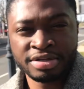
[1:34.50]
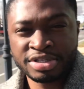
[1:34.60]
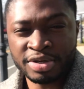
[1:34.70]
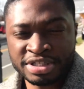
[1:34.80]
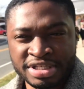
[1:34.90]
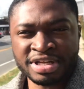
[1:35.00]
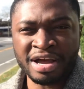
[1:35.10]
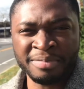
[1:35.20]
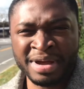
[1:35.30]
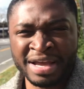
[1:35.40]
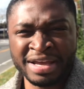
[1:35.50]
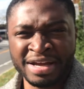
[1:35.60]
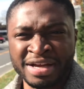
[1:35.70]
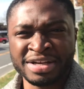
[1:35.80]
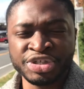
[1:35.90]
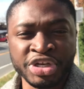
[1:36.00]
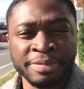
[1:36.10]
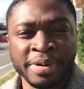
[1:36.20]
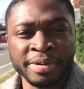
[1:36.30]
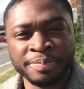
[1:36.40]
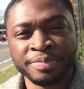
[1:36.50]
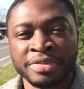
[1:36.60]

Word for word: So I just got my uh, shape up.